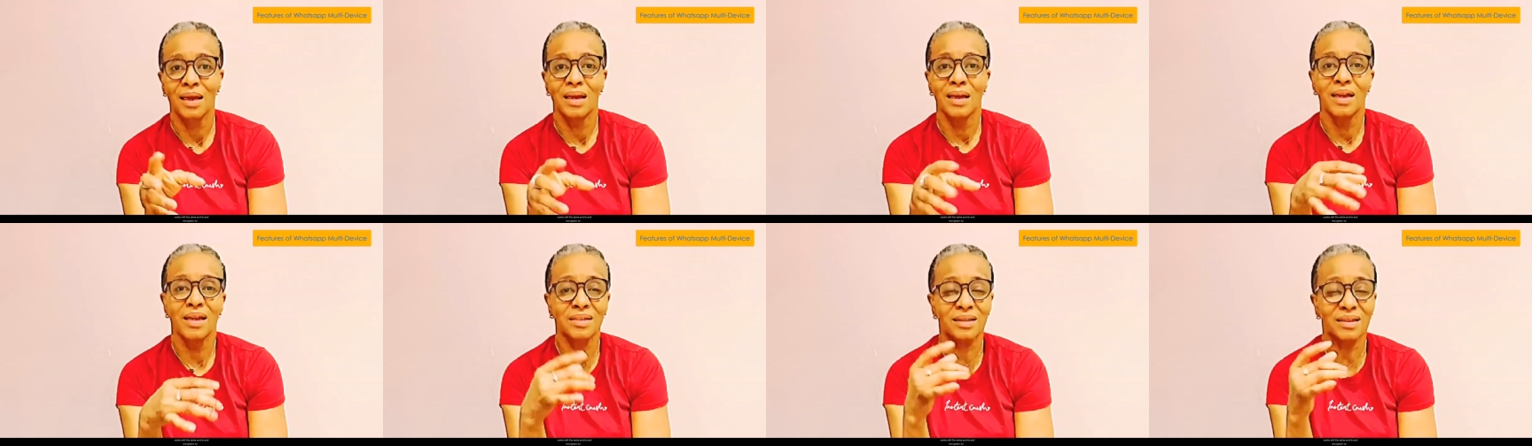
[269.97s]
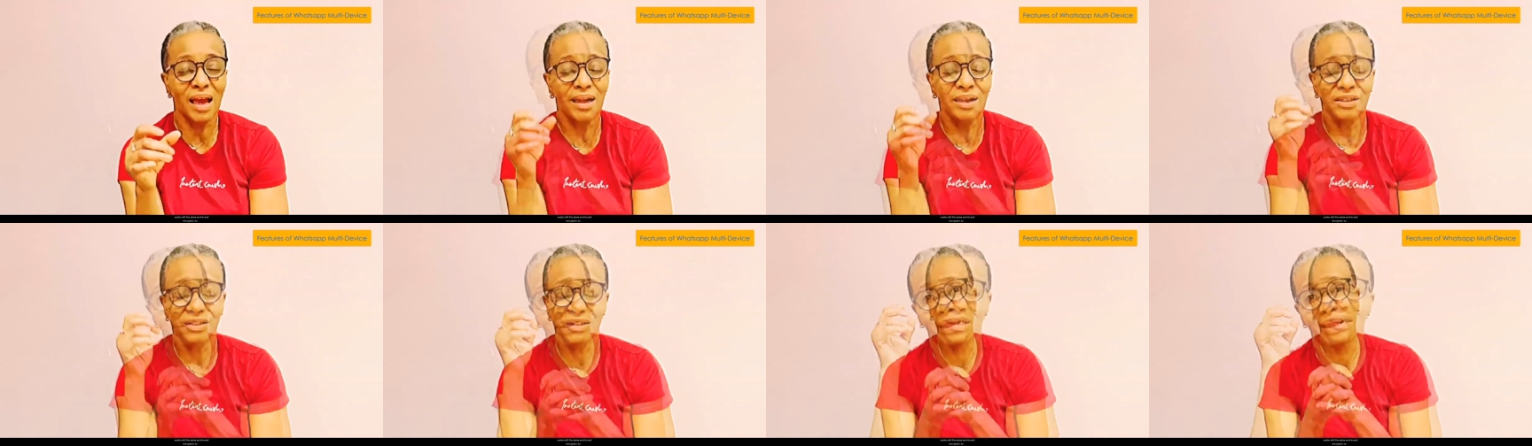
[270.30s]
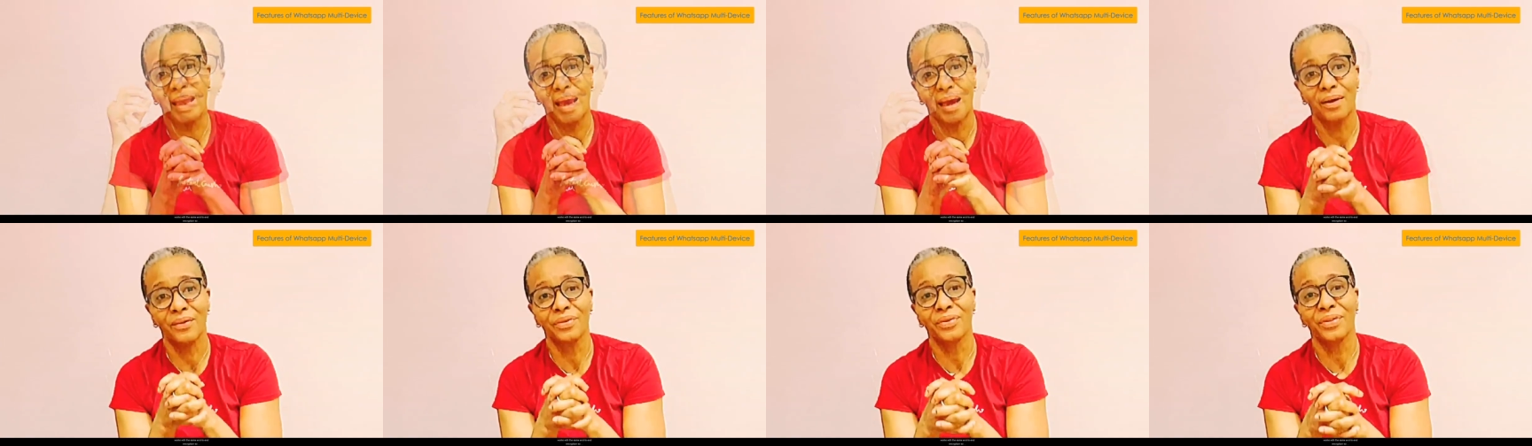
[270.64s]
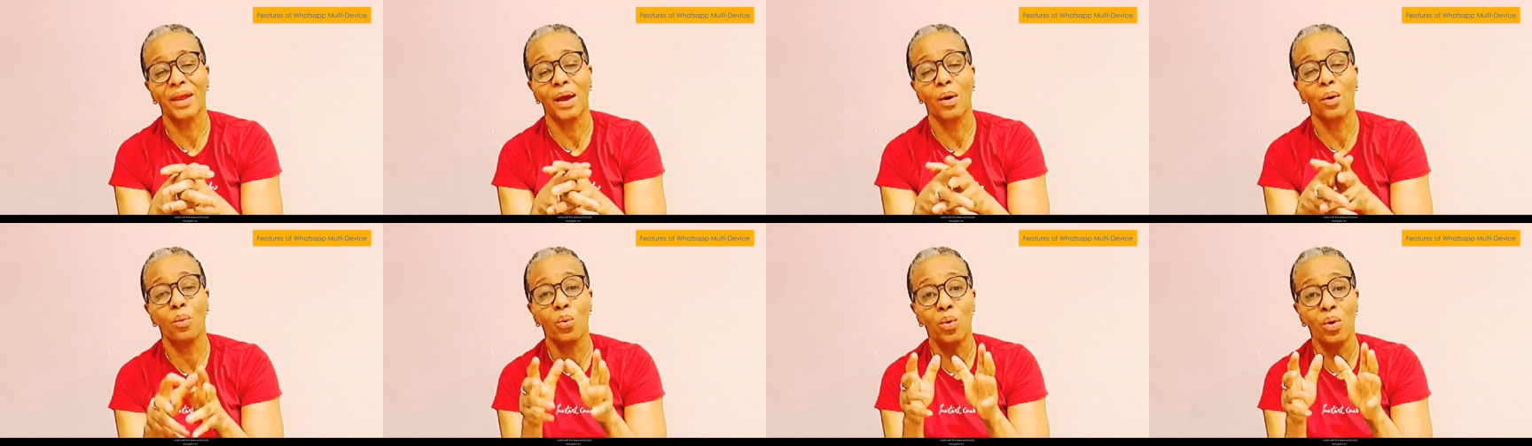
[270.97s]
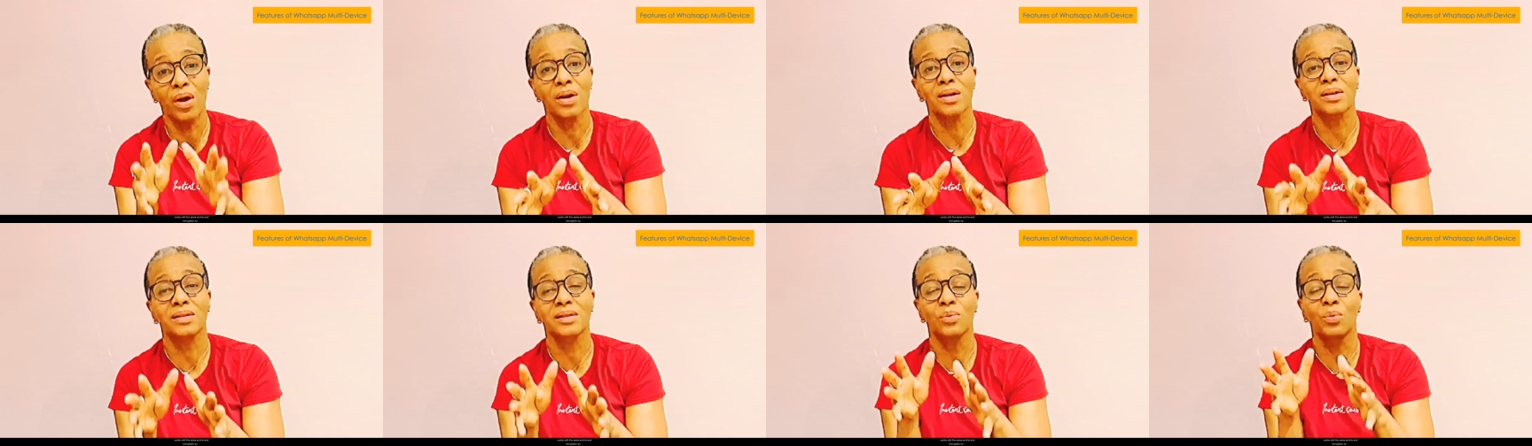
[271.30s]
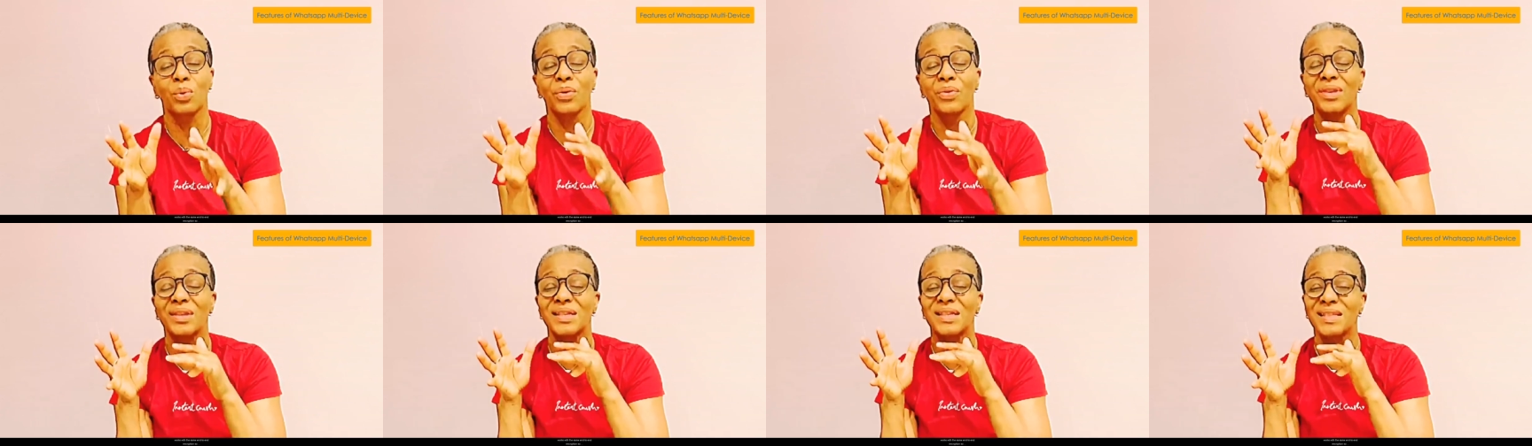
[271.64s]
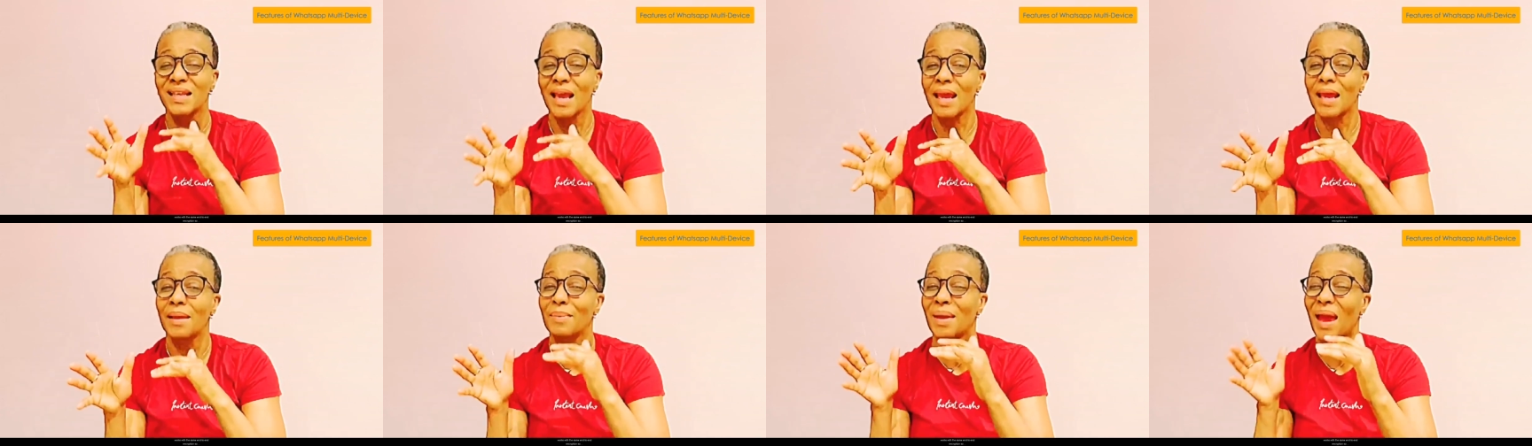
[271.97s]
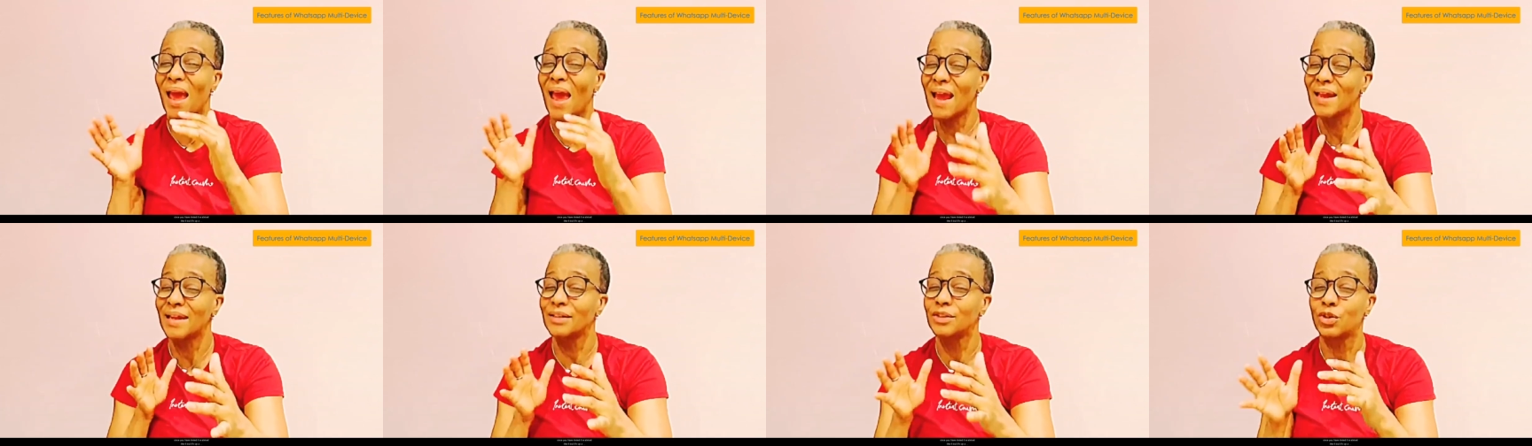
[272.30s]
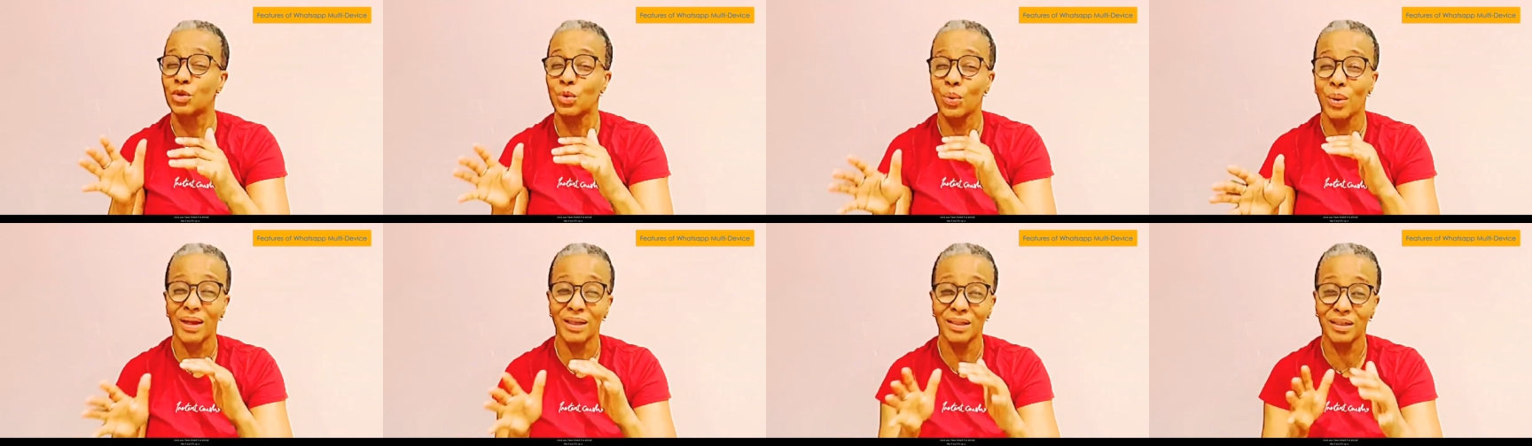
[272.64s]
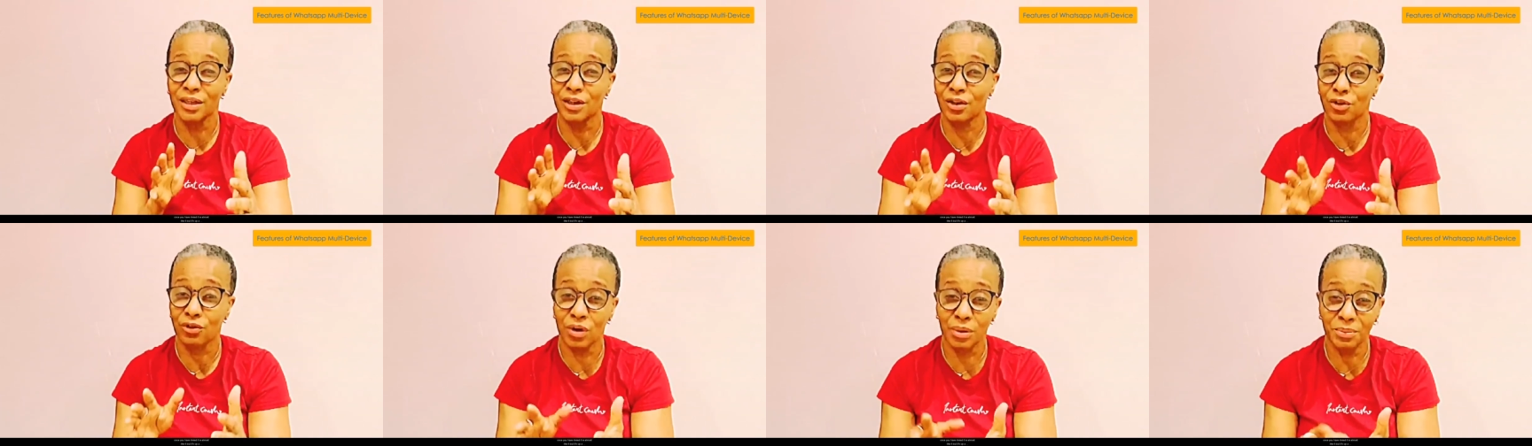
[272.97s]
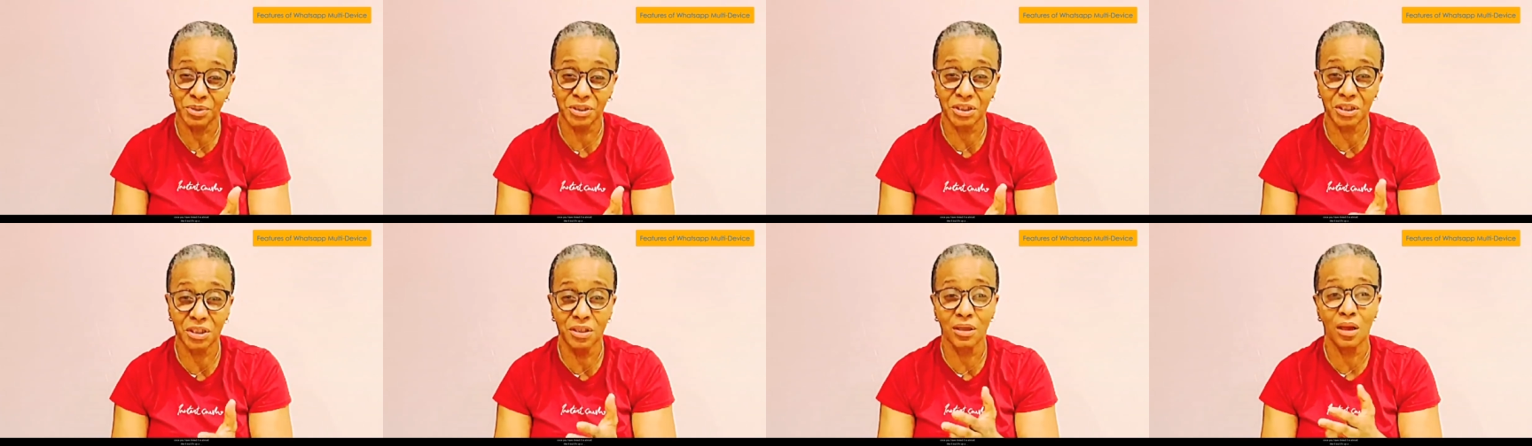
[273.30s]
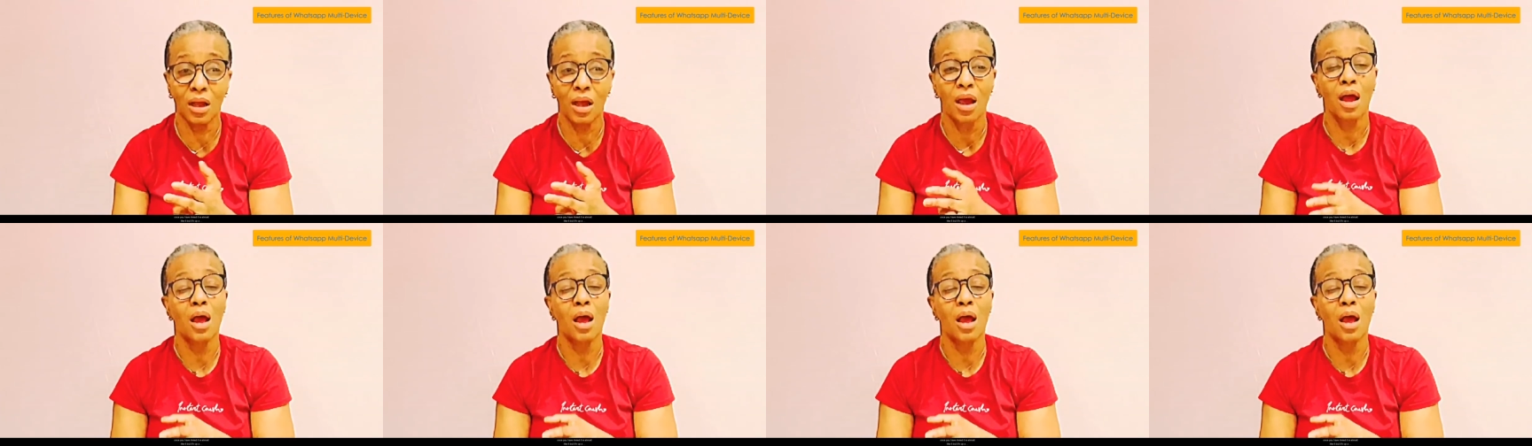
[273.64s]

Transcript: It's actually account that works with the same end-to-end -end encryption.